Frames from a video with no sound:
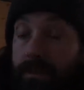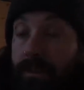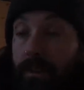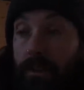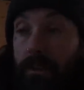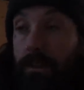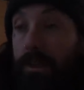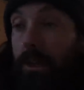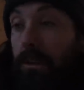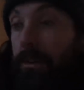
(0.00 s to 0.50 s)

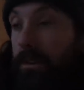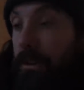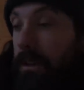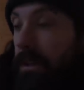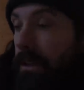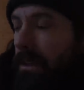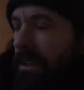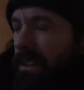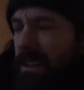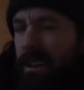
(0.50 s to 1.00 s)
follow along
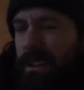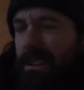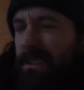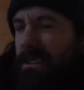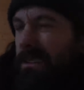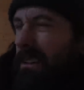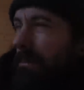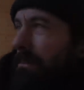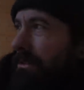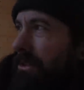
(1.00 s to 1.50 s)

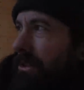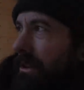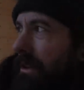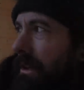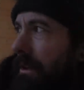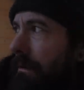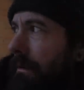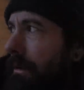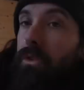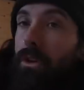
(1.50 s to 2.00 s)
What I'm
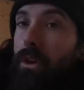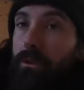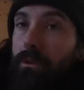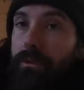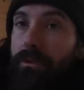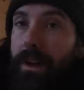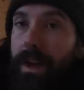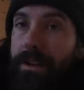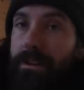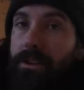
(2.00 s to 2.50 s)
talking about.
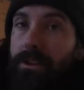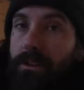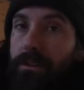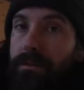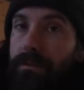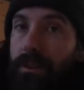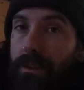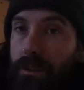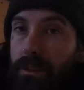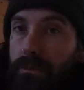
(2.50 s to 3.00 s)
Don't forget to
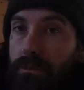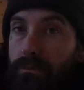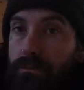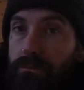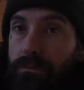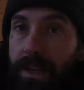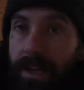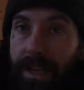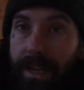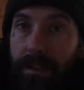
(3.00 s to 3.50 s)
go follow
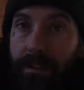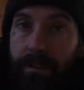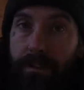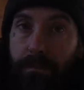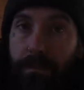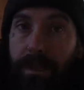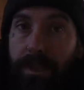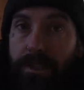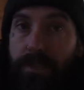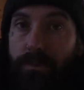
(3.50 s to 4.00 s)
Rick
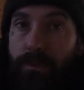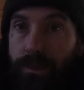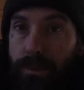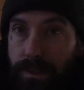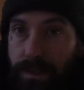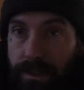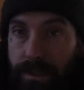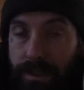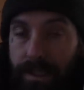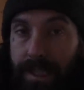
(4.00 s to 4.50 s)
the
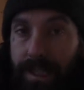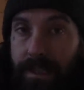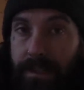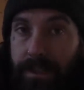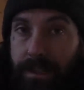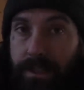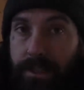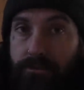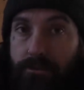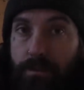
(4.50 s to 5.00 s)
Beechwoods, there's a link
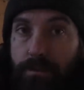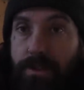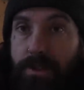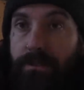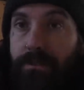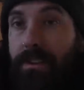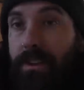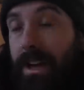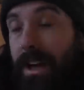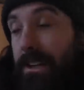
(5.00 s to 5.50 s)
in the
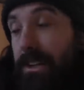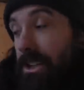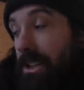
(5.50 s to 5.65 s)
description for that